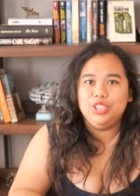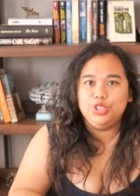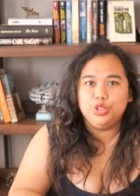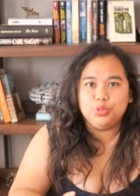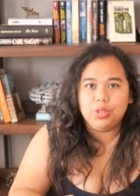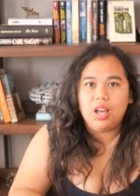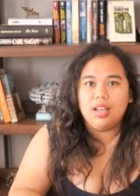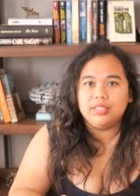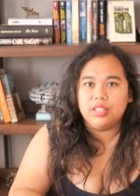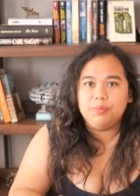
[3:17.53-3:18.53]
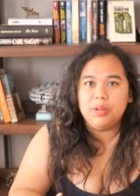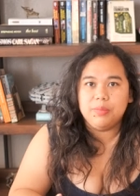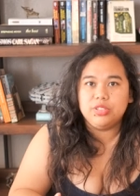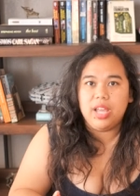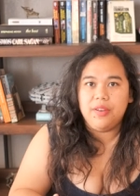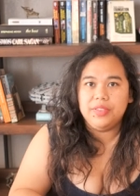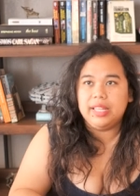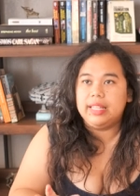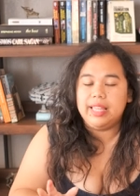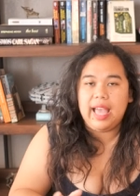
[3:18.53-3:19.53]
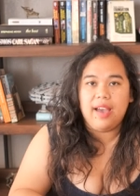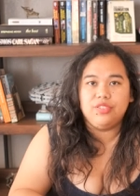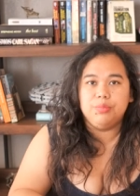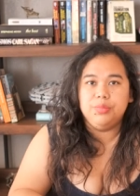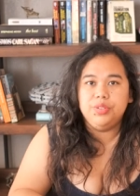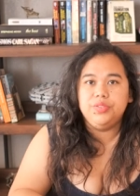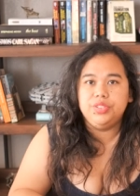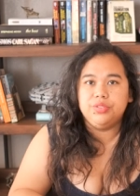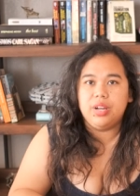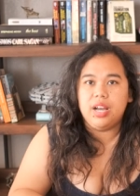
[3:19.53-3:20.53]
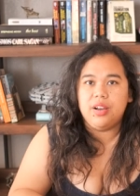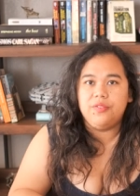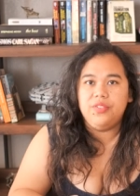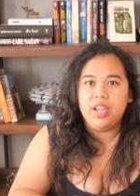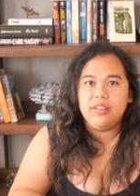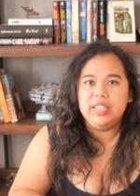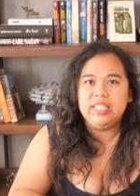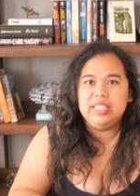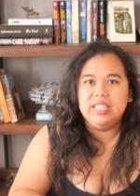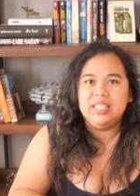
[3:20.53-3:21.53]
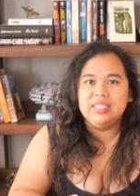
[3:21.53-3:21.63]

you lost pretty much everything like they have to move to a very